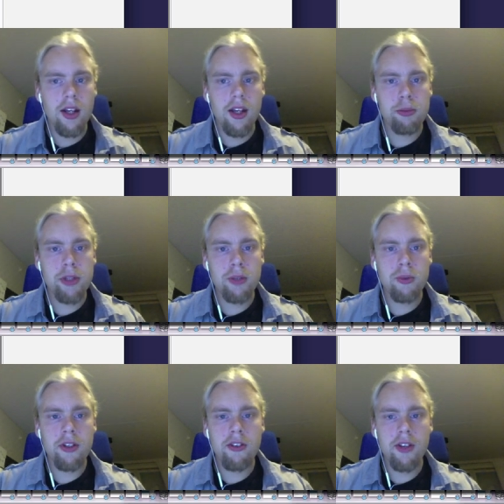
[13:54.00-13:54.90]
about
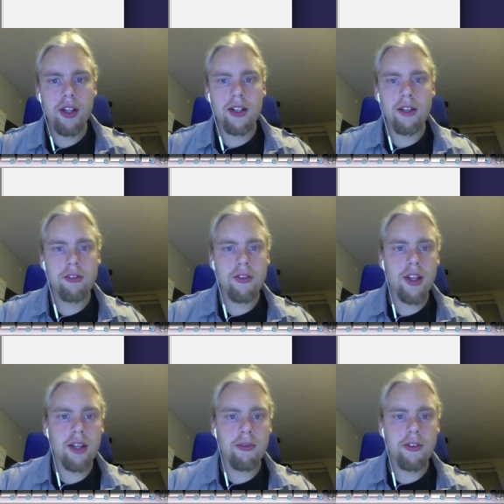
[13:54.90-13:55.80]
1 second after the
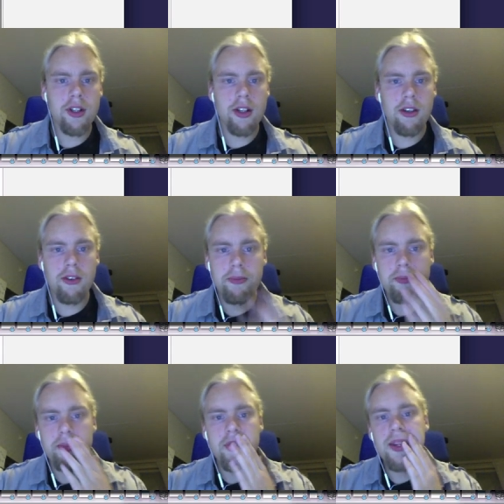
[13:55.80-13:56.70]
game starts.
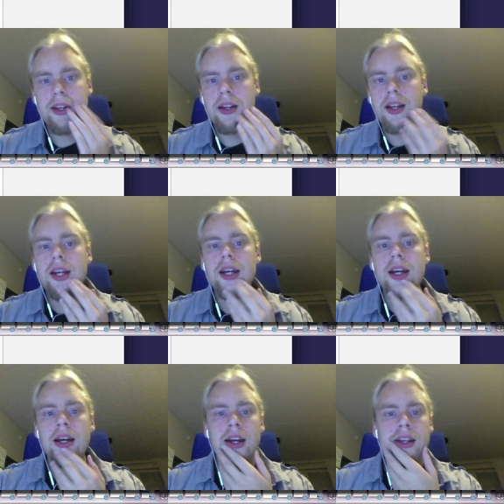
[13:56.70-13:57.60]

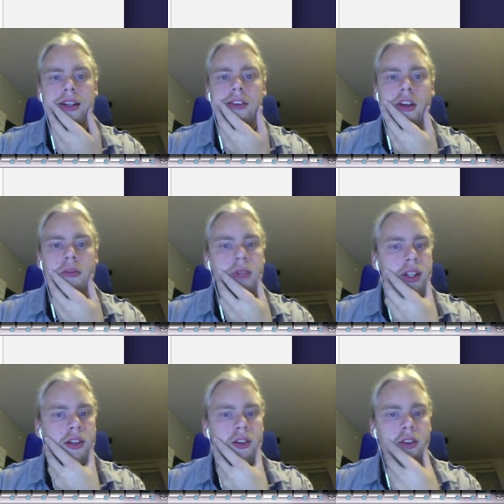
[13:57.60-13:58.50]
And it's going to be a
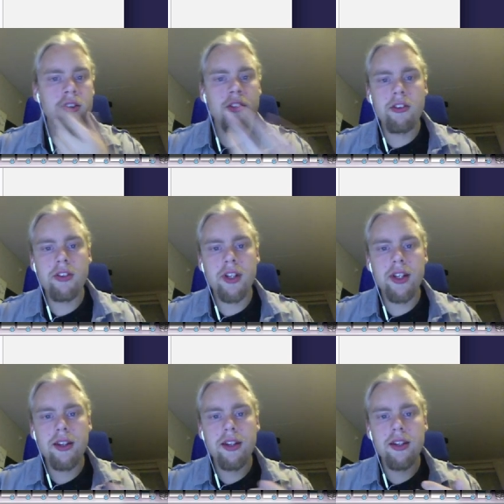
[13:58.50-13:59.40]
node just like
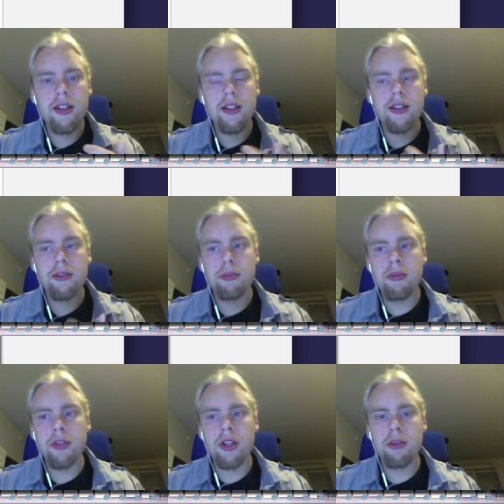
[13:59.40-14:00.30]
the
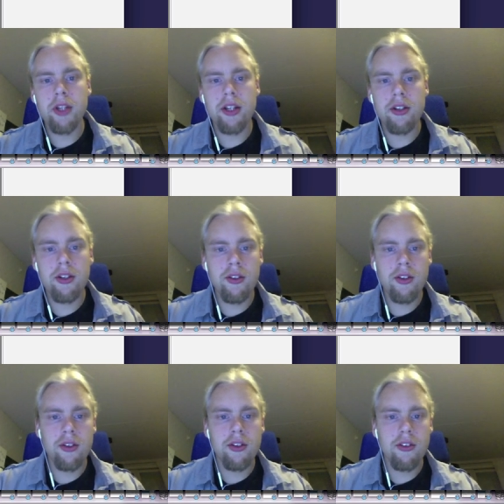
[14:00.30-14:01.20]
player node.
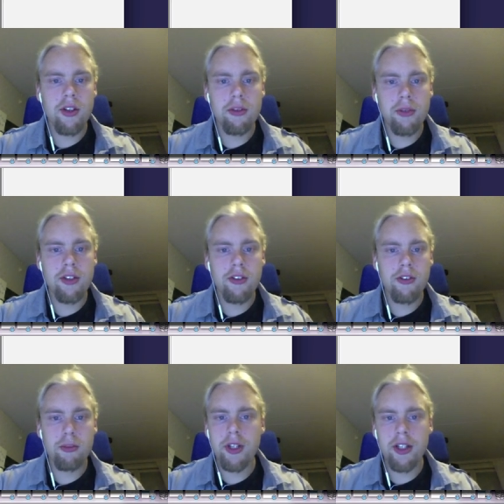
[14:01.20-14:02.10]
It's going to be just a
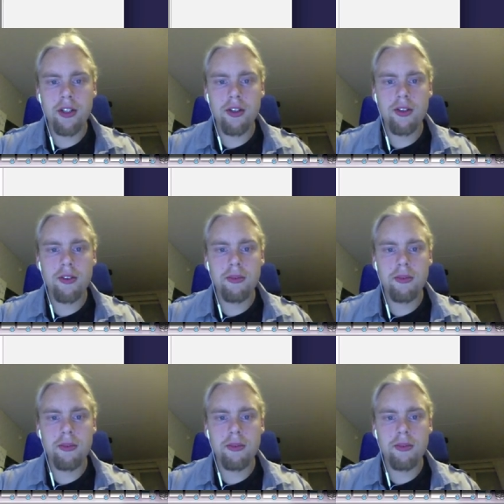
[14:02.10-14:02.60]
plain node